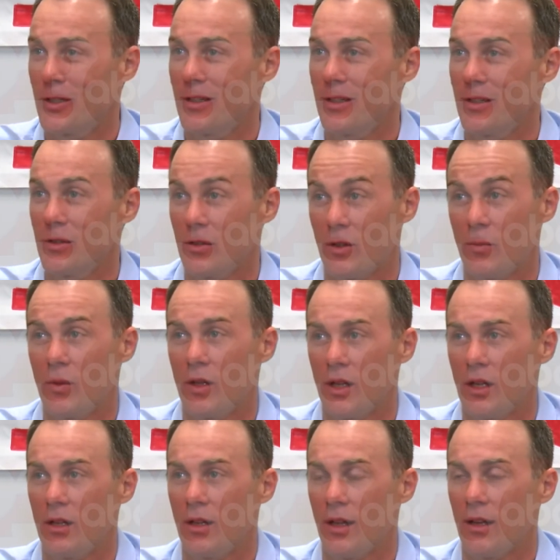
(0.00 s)
it, it's something
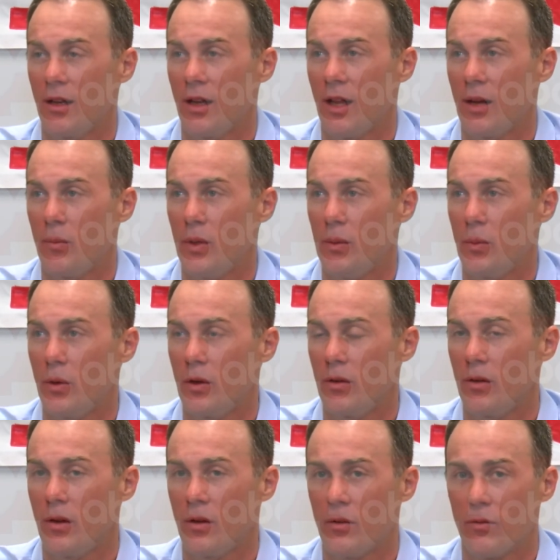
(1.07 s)
that that a lot of people aren't
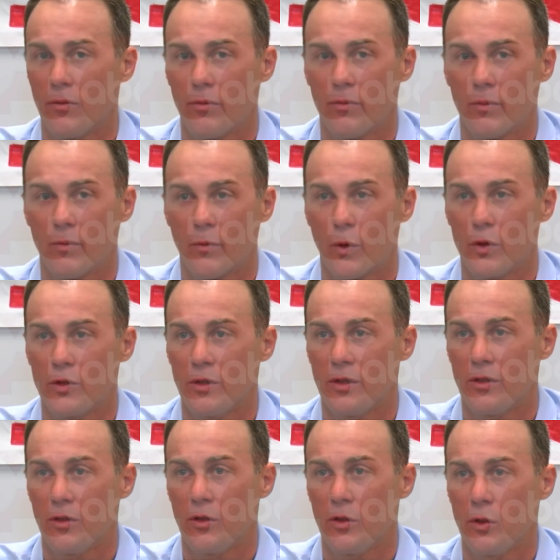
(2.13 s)
aren't
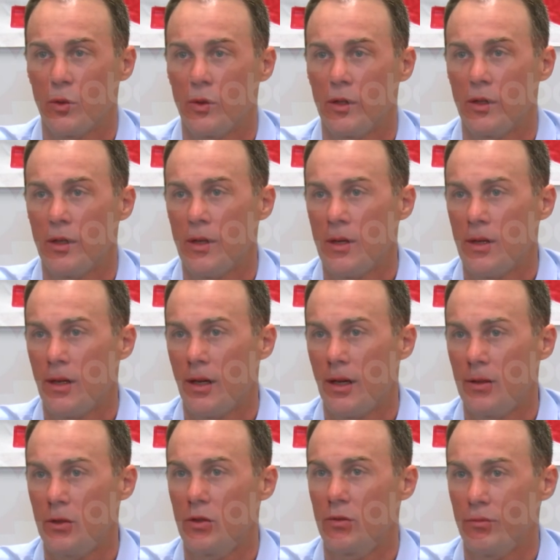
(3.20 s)
fortunate to do, and
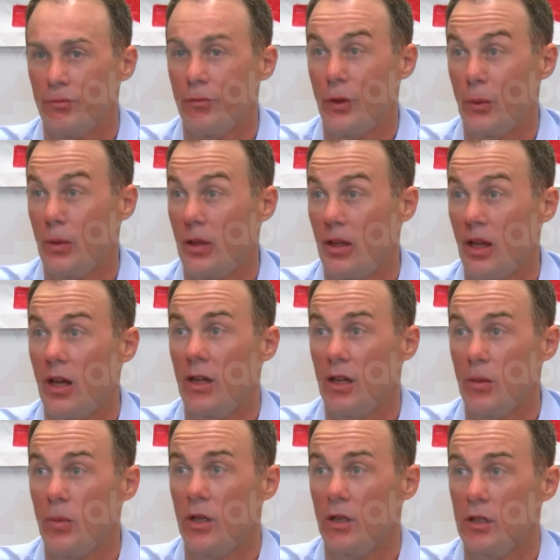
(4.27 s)
uh, just feel really lucky
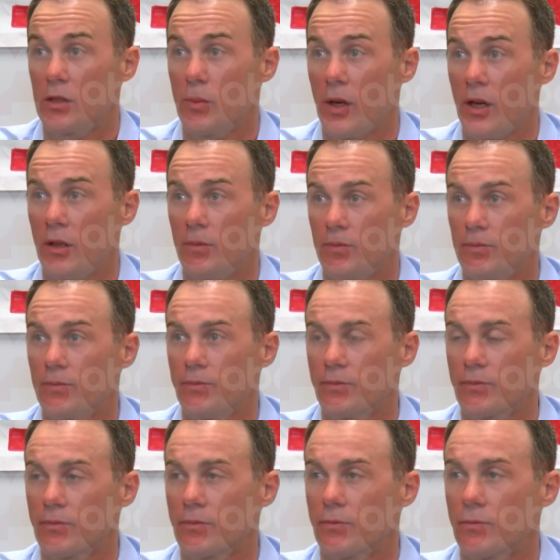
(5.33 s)
to be in this spot.
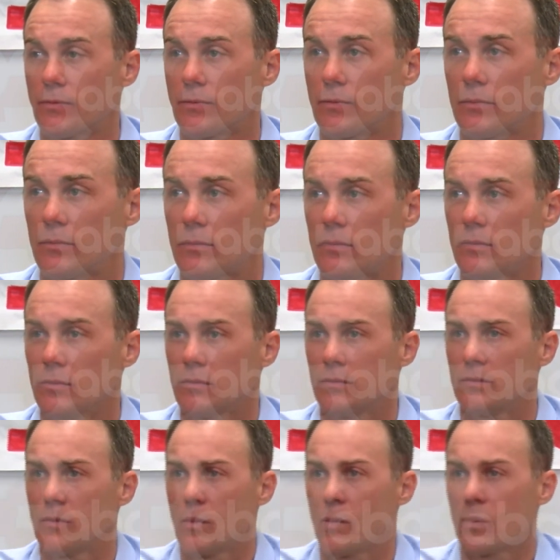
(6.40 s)
So what, what do you
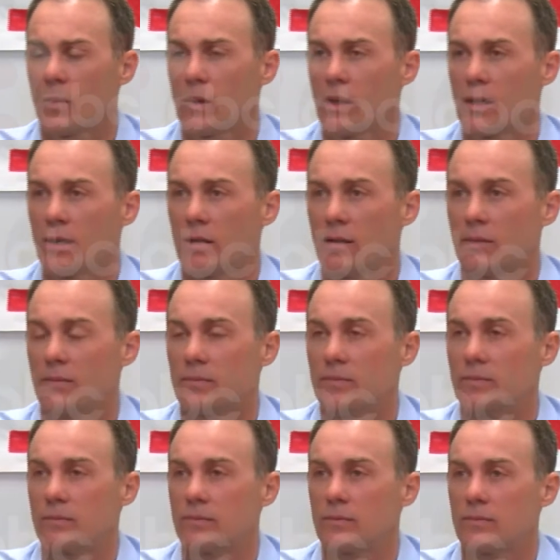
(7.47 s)
do with your downtime
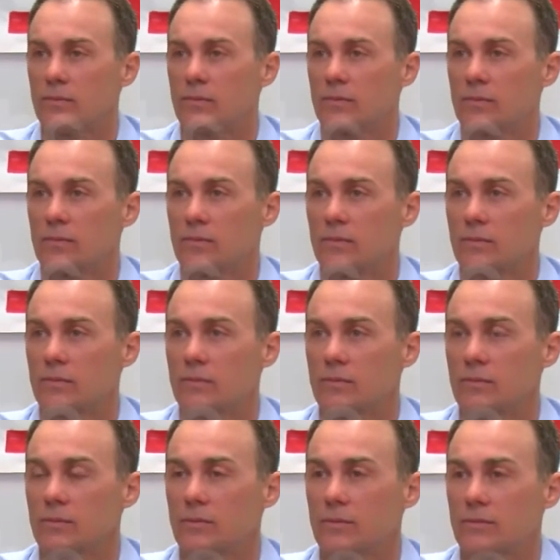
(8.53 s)
between now and that
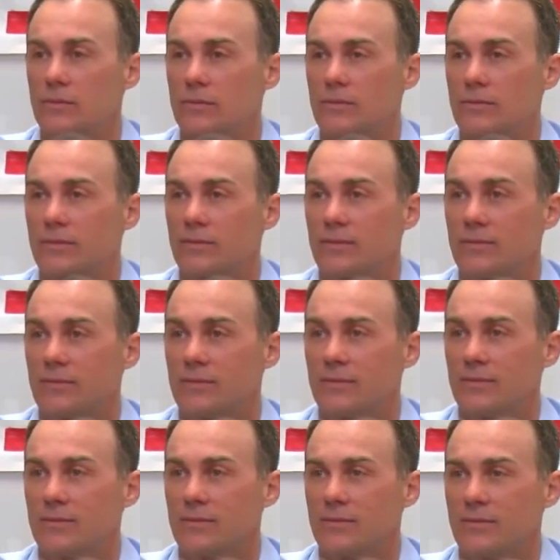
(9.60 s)
whopping, you know, long
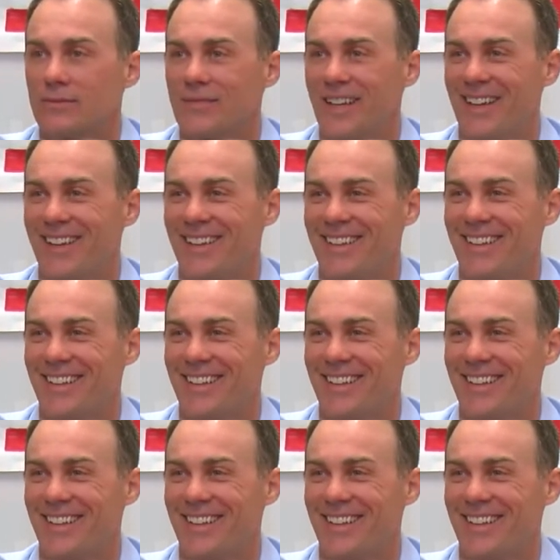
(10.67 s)
vacation you got in